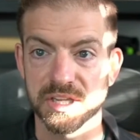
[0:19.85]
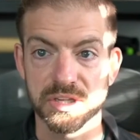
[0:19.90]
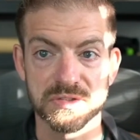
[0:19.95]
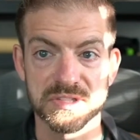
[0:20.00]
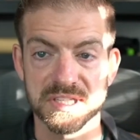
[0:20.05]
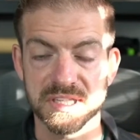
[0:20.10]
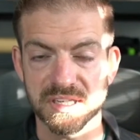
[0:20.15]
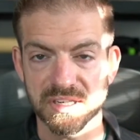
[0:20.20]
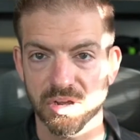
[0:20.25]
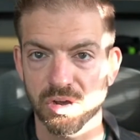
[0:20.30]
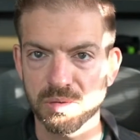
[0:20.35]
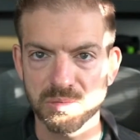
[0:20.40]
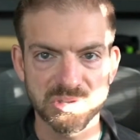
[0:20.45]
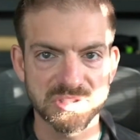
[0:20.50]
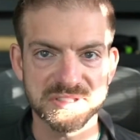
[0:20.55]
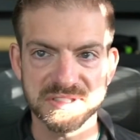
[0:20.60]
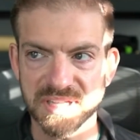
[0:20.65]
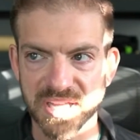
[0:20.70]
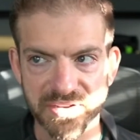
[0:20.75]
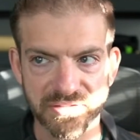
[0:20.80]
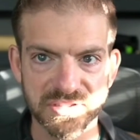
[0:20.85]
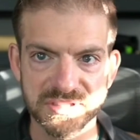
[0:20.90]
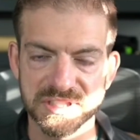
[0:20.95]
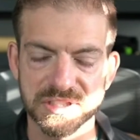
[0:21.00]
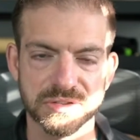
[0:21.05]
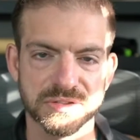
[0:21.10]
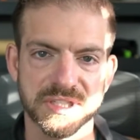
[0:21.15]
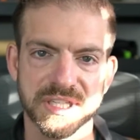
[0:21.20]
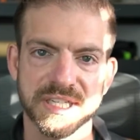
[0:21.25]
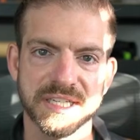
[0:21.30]
I use it almost every
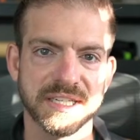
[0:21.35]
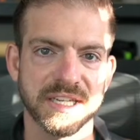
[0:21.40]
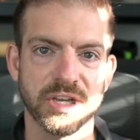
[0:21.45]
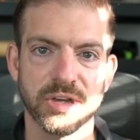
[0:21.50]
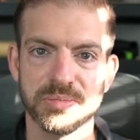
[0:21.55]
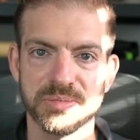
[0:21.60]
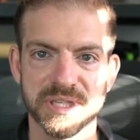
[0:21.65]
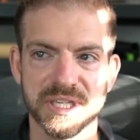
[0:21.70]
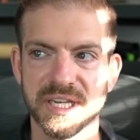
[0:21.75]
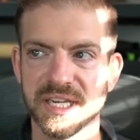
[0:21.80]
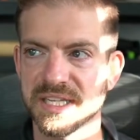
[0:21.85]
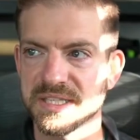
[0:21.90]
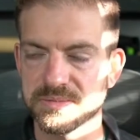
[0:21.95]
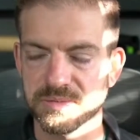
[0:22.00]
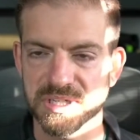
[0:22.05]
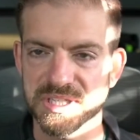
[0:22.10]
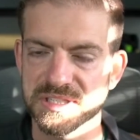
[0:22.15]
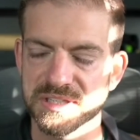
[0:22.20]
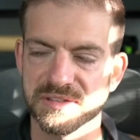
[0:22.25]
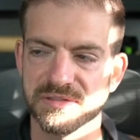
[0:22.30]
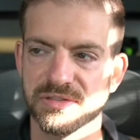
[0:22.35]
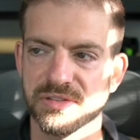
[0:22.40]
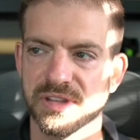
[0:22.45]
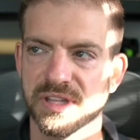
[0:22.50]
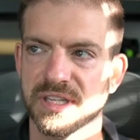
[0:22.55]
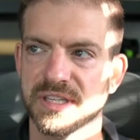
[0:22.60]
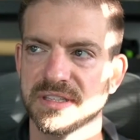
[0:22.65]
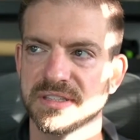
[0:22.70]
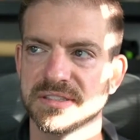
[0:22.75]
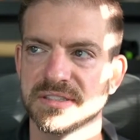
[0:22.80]
single day to help me get inspiration for
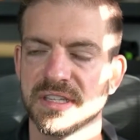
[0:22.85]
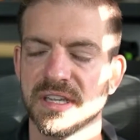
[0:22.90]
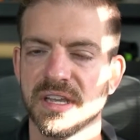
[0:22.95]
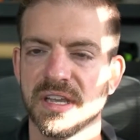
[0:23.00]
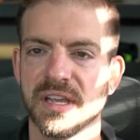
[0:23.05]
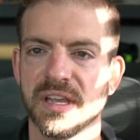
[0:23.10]
things.